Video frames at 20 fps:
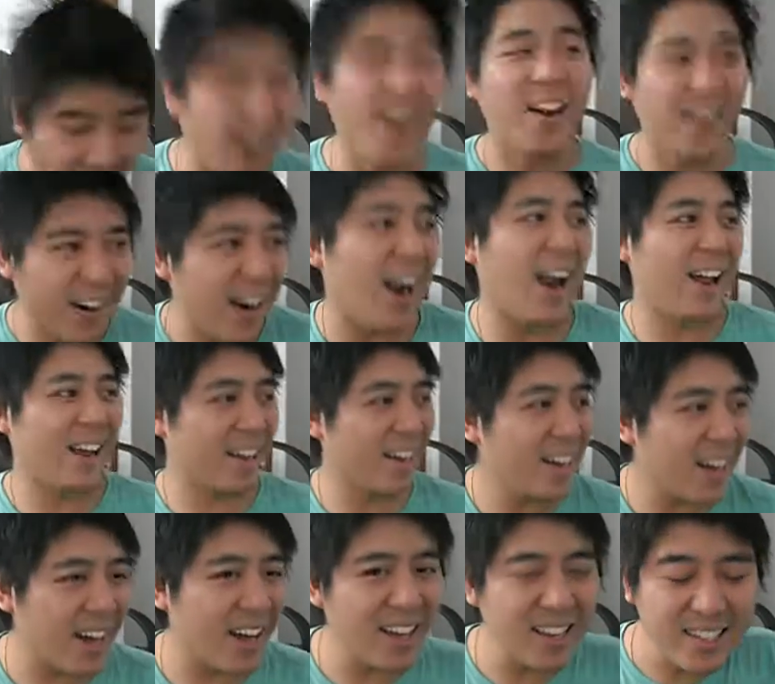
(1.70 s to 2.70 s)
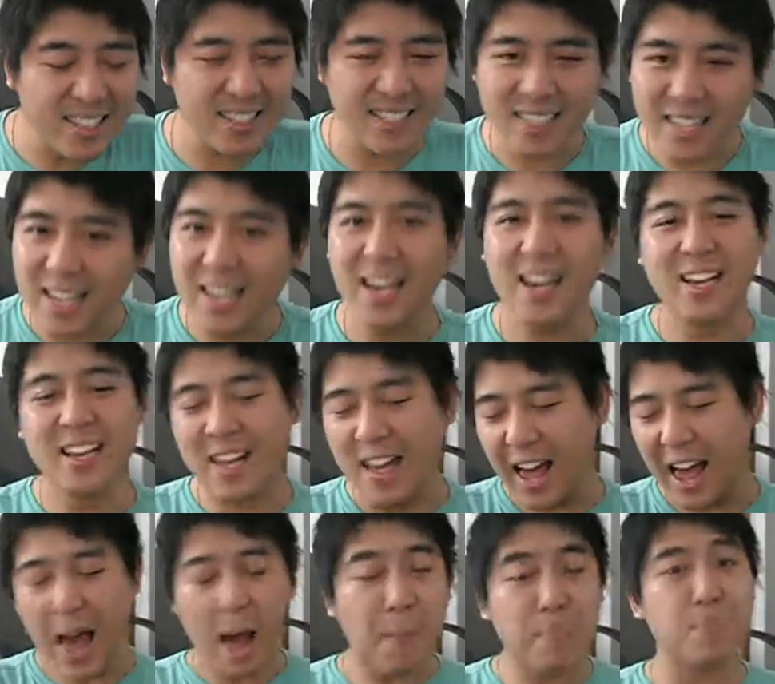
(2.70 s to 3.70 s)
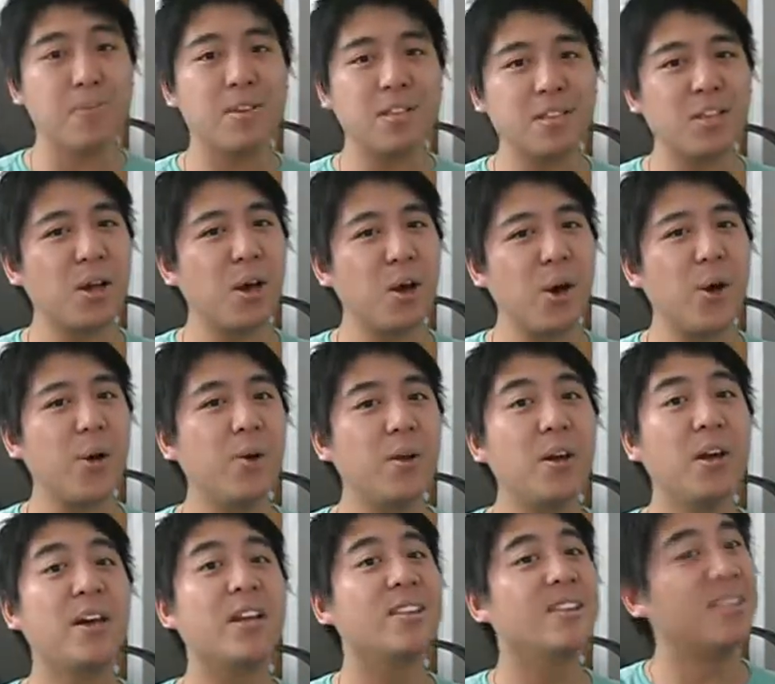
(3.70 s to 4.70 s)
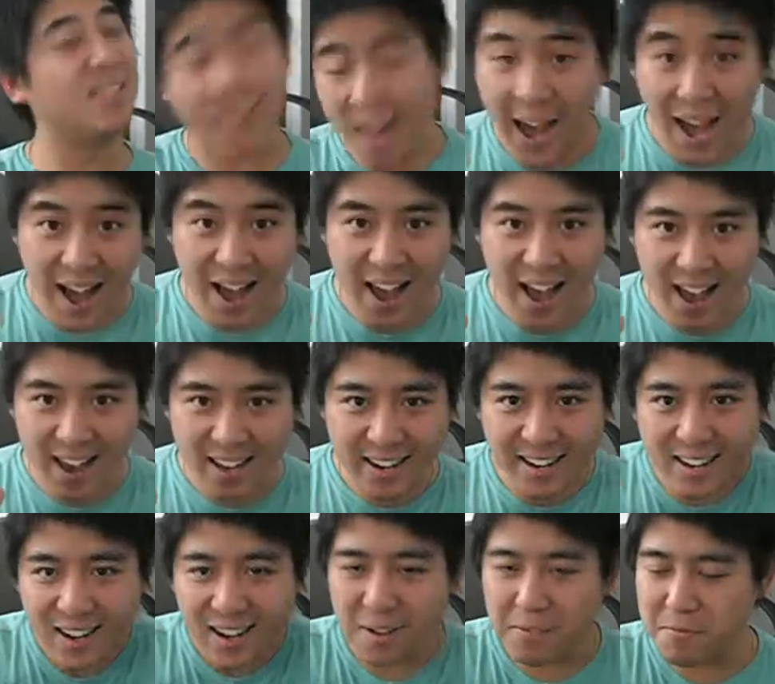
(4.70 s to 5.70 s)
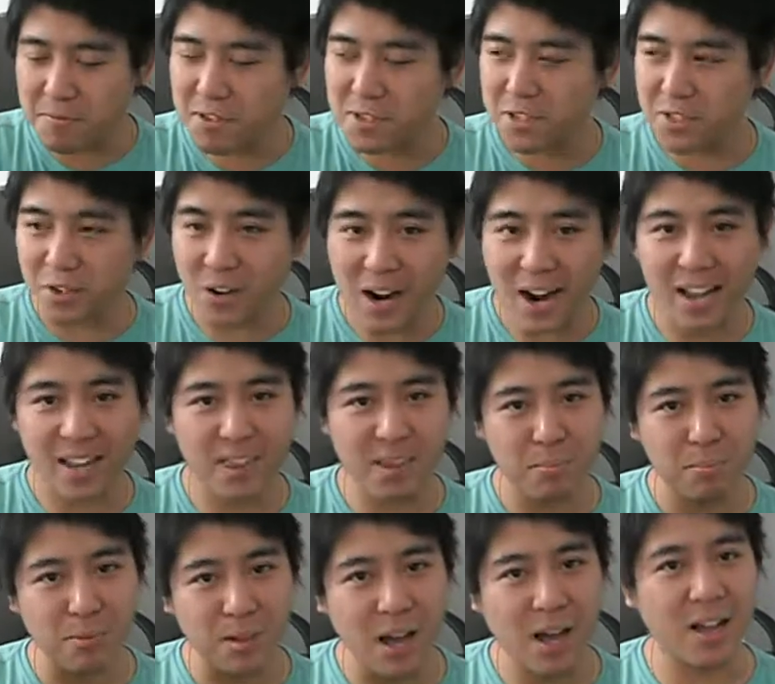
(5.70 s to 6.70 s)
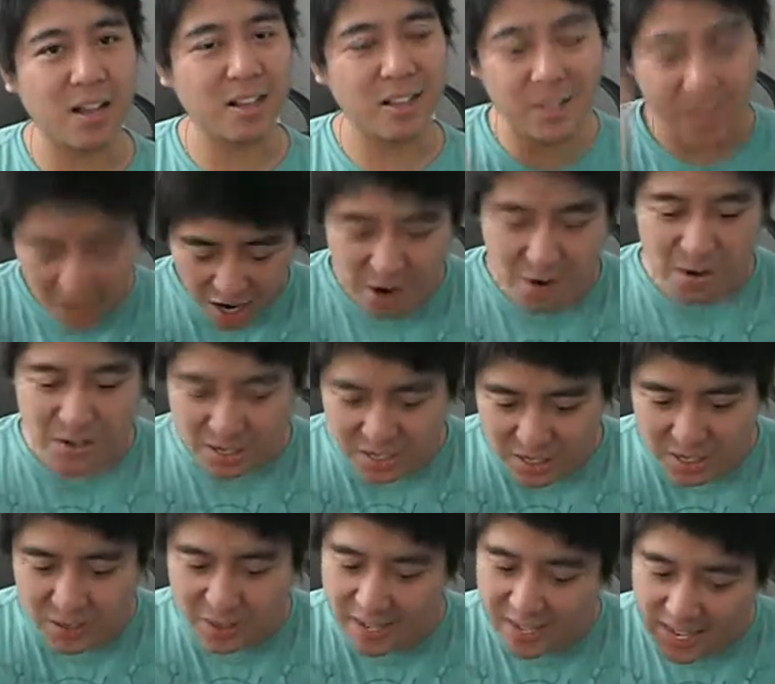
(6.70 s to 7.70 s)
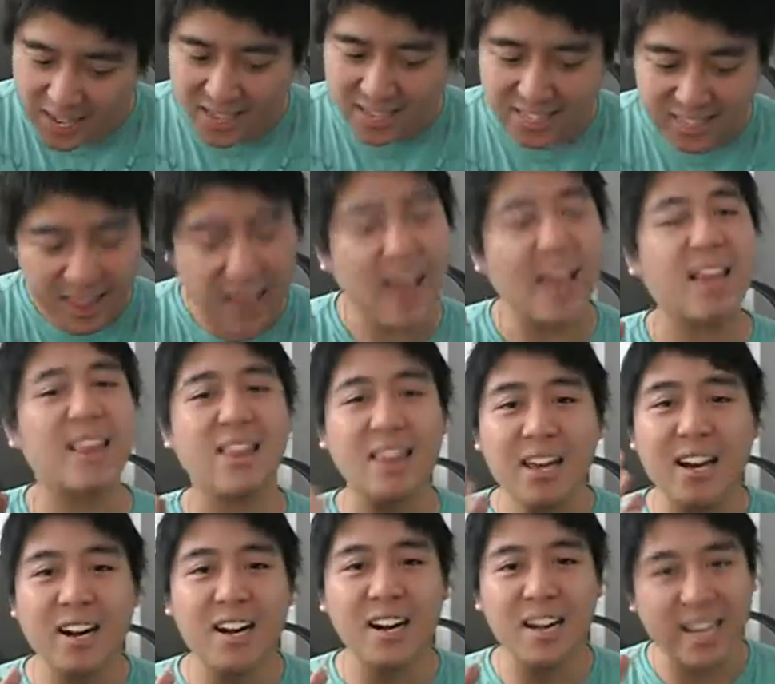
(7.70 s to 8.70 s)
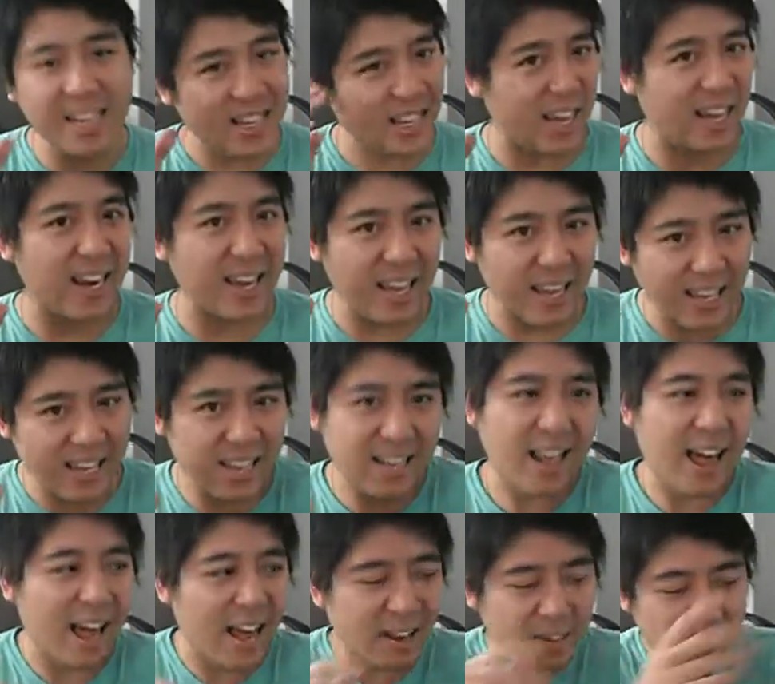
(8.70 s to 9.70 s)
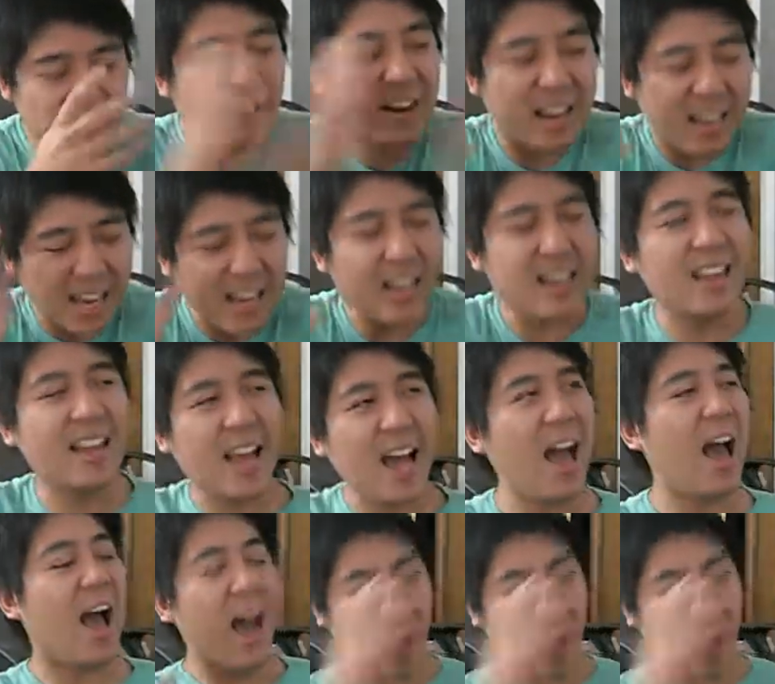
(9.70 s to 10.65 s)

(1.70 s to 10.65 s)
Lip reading: Alright, guys. Episode 9 of Strike the Blood. Kojou is literally getting freaking